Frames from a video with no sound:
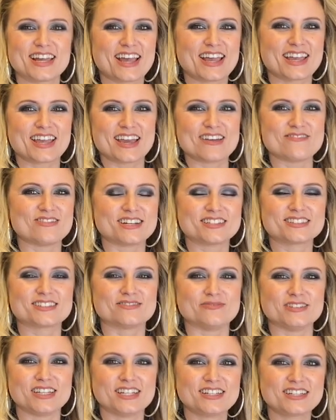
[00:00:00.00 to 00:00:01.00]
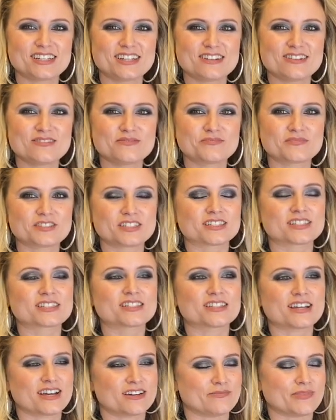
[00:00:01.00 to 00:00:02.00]
gave that to me, just
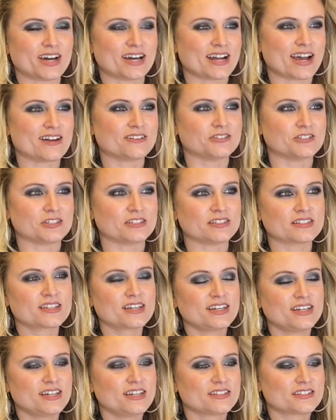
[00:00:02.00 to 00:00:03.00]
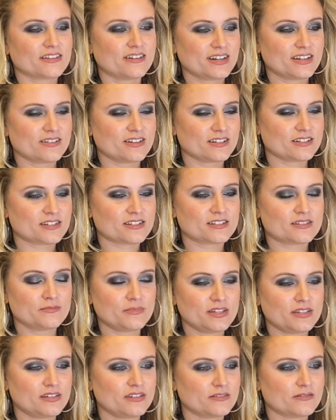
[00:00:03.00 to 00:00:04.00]
because I had bad allergies. So anyway, it was just
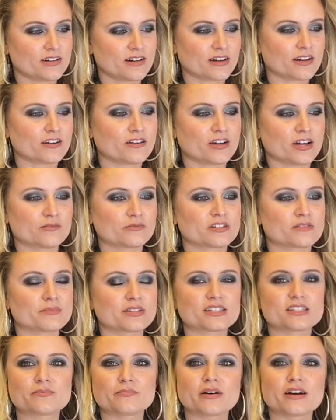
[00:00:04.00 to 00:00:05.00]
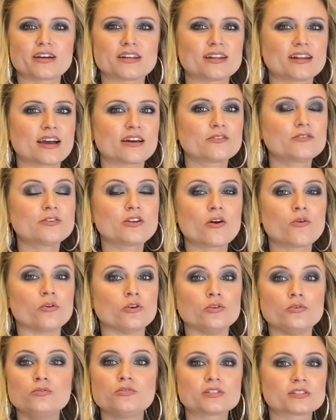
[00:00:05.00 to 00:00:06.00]
me walking around with my Spud, and I don't know
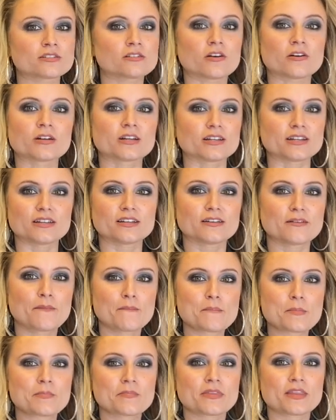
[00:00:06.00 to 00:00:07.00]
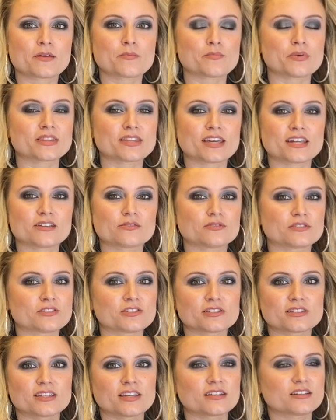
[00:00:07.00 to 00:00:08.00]
who started it, but then it was
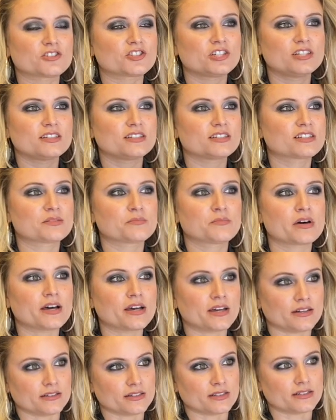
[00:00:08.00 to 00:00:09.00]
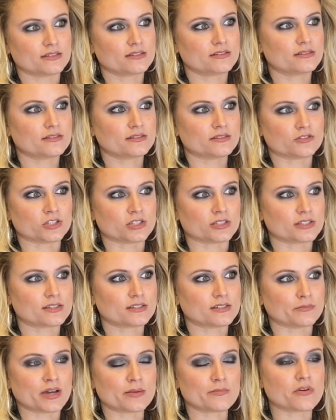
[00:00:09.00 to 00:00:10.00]
just like, she is Spud, and
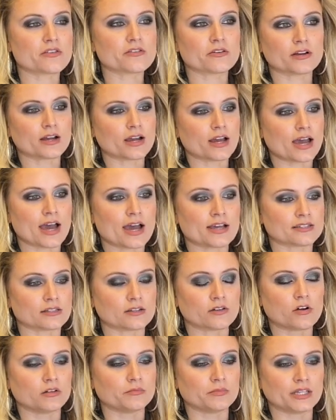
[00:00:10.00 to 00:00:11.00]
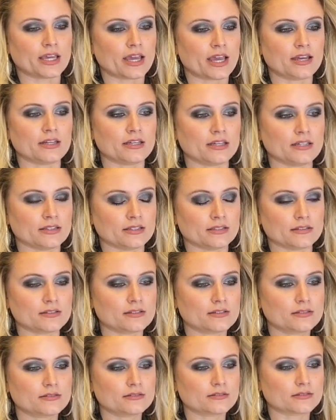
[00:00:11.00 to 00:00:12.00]
my brother hasn't called me Katie in
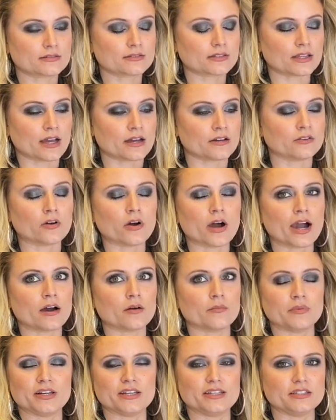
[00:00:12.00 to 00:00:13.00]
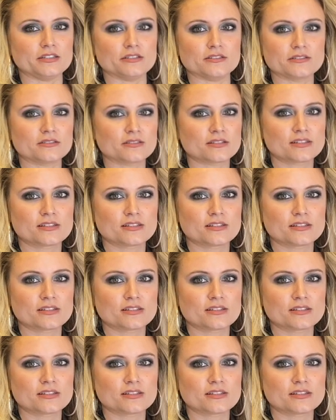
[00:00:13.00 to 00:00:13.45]
I don't know how many years.